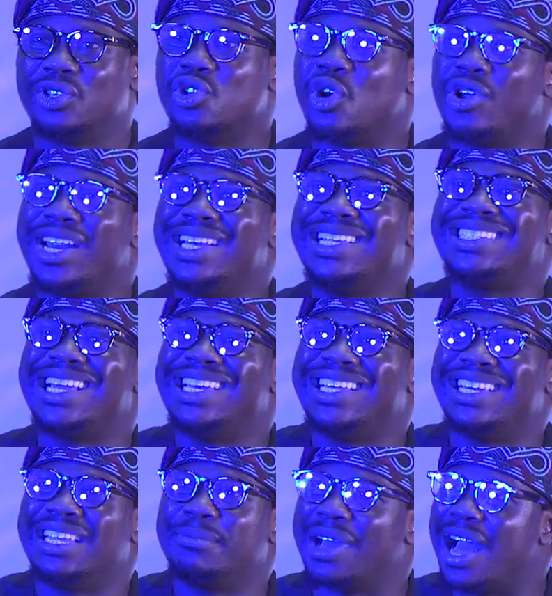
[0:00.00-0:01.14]
you're already
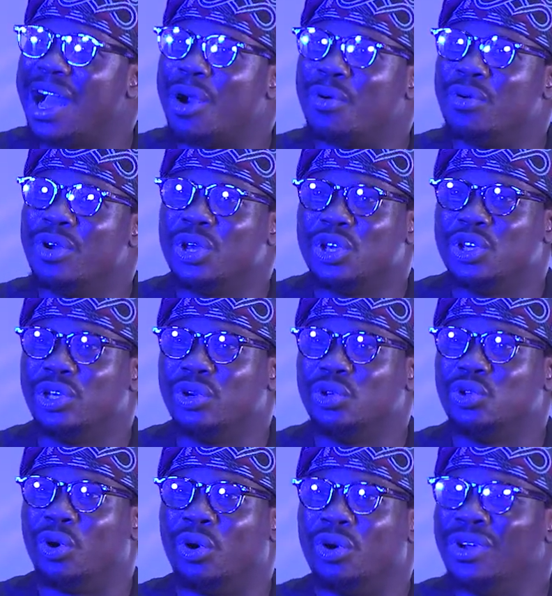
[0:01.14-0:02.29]
telling him how,
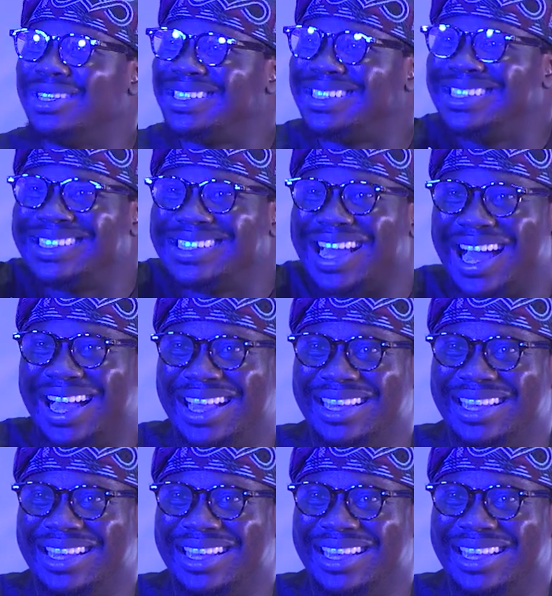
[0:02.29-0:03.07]
your sister